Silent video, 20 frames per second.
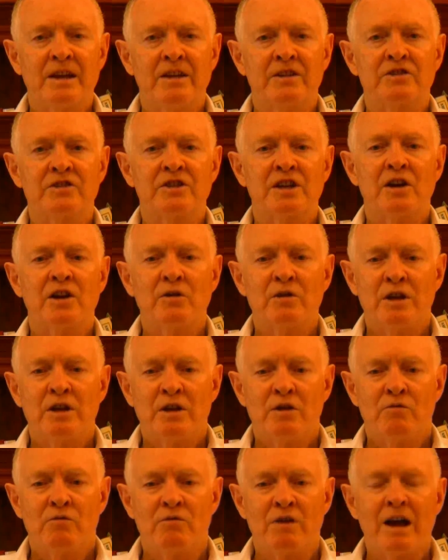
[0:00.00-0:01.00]
And so
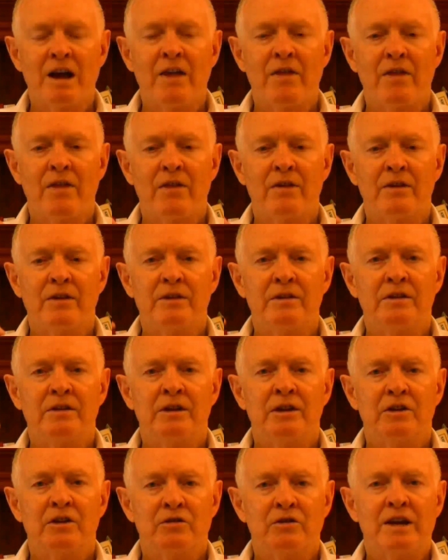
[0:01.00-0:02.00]
rather
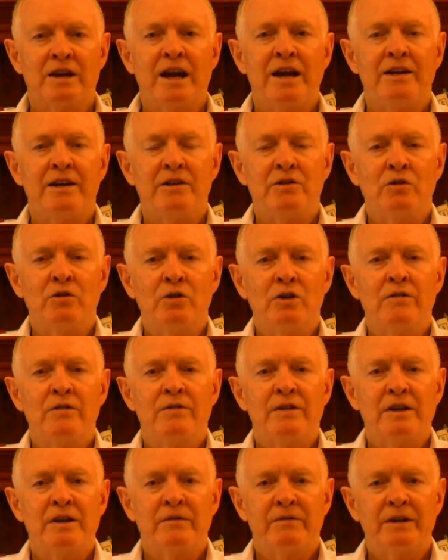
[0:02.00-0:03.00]
than creating all
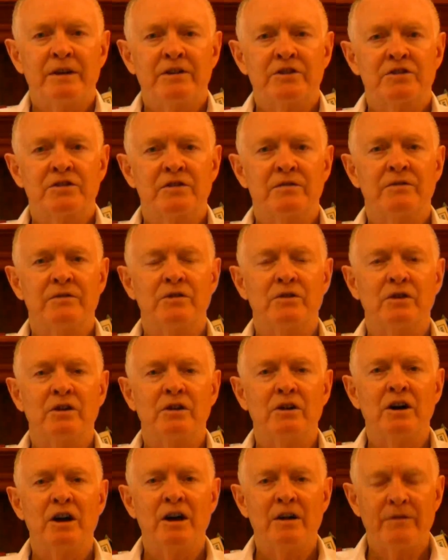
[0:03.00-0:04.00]
of the events of your
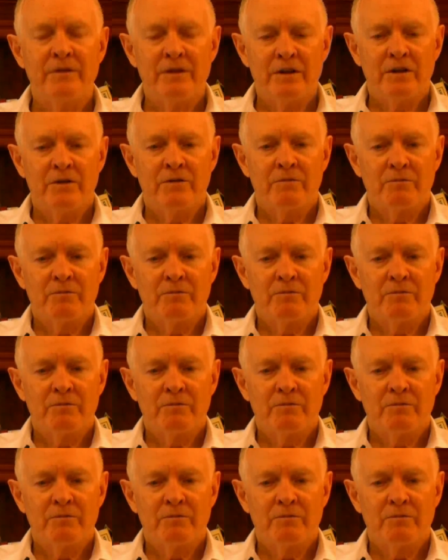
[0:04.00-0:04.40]
life